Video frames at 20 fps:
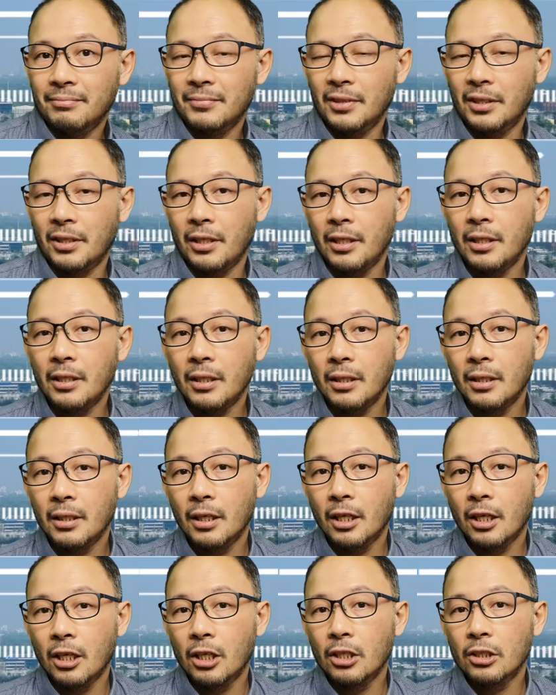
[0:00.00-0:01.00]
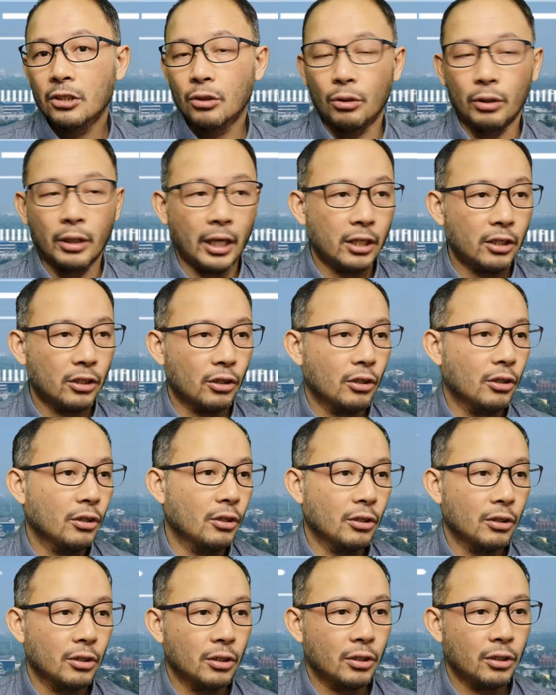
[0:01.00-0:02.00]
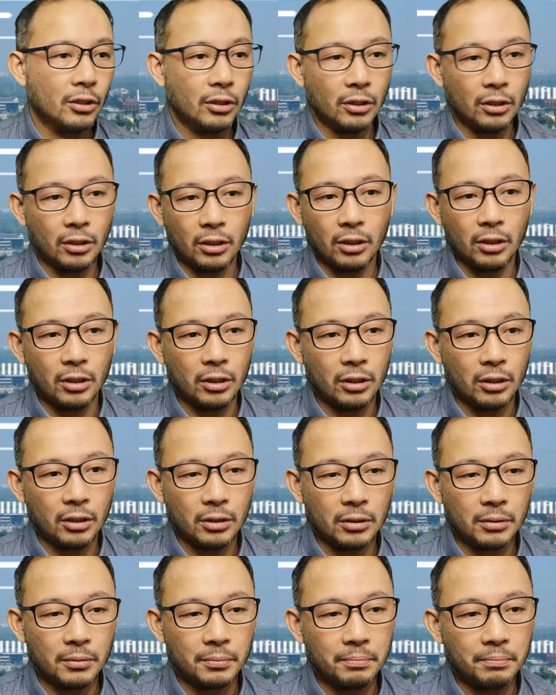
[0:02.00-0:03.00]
Okay? So like your